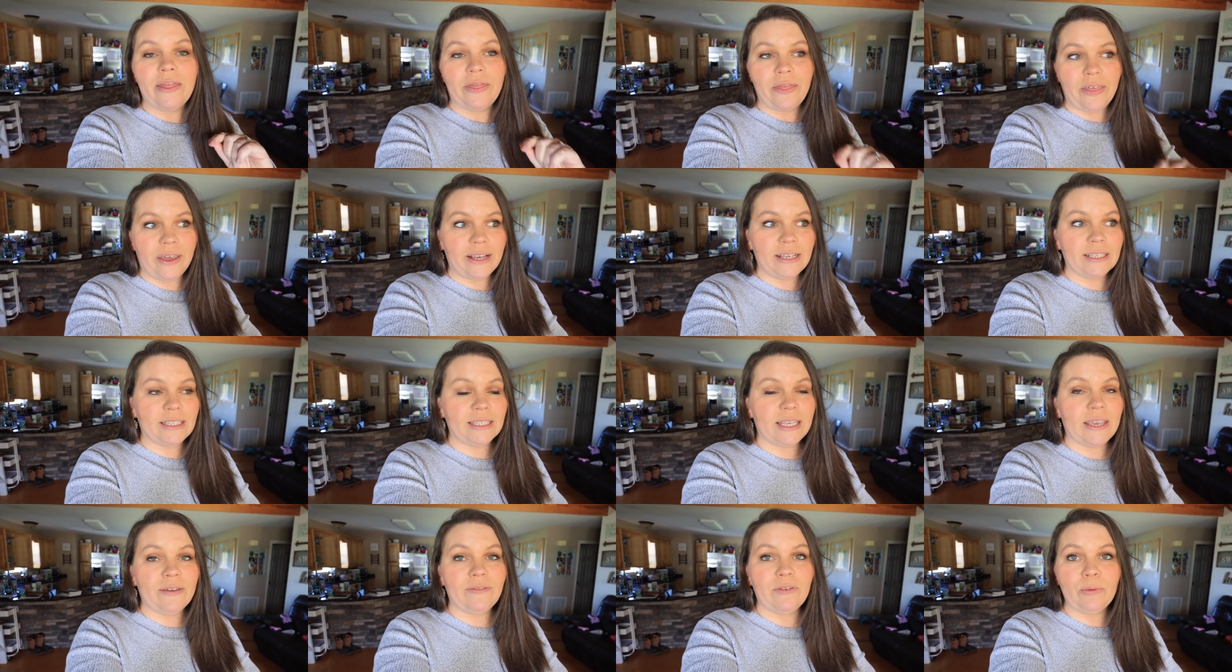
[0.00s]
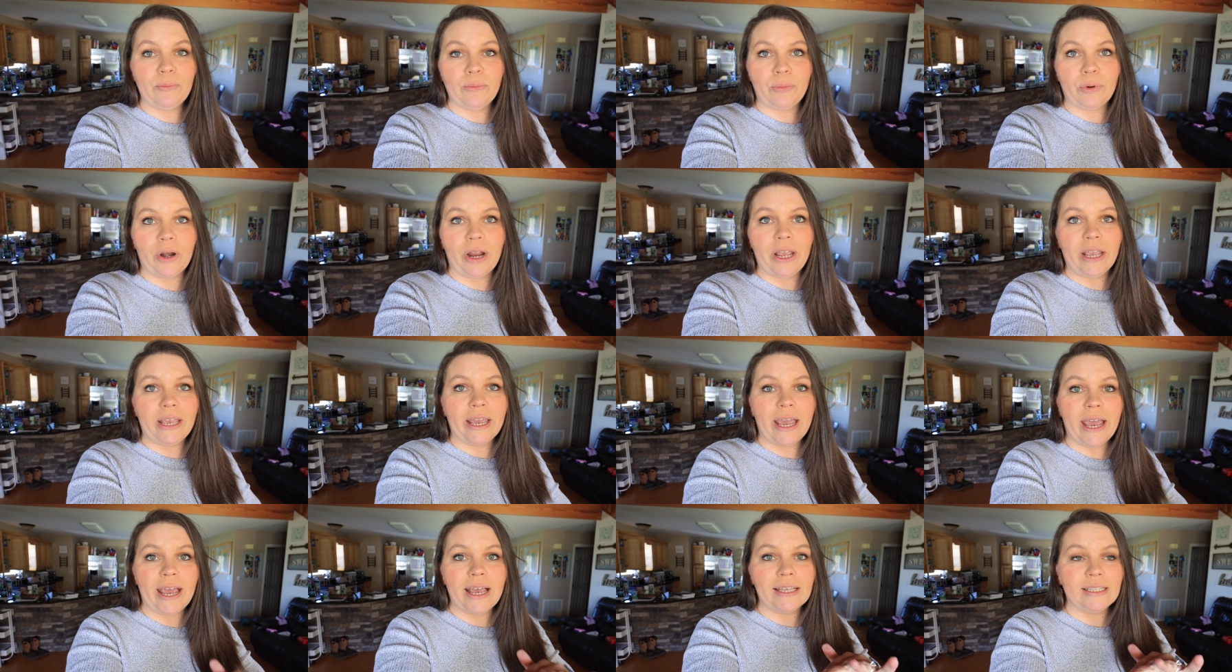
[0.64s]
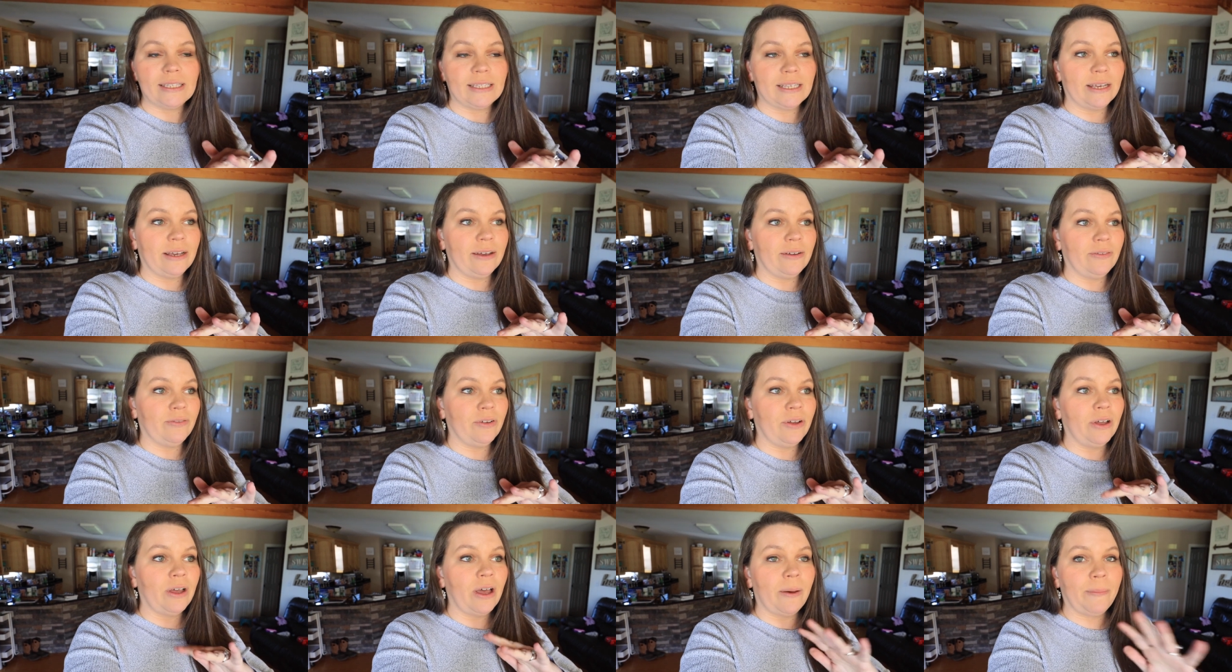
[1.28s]
Thanksgiving break as
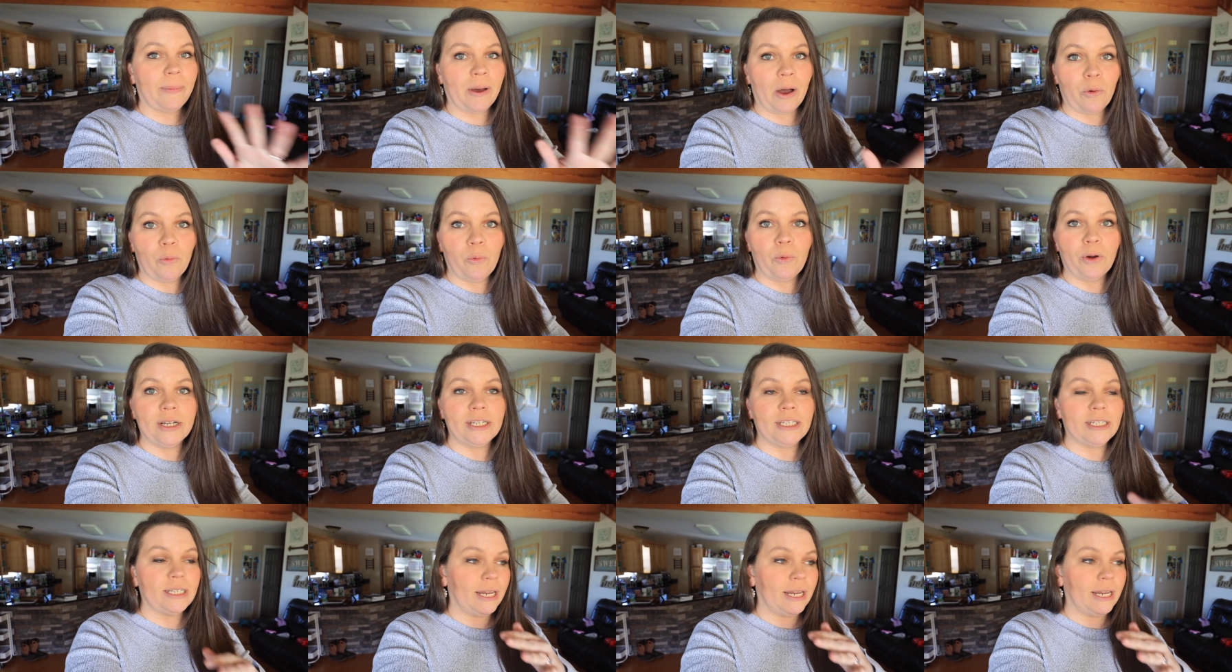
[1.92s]
of about one